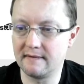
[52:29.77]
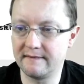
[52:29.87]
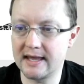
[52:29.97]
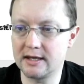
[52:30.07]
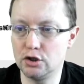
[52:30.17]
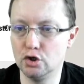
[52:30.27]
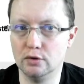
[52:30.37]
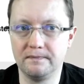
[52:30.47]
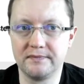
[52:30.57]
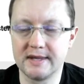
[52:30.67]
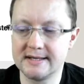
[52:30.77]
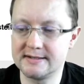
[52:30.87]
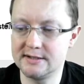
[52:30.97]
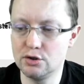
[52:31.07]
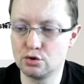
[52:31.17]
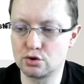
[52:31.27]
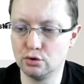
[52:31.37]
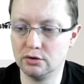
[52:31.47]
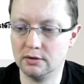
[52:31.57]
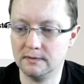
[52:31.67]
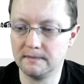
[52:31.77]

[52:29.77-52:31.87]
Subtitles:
Thank you. See you soon.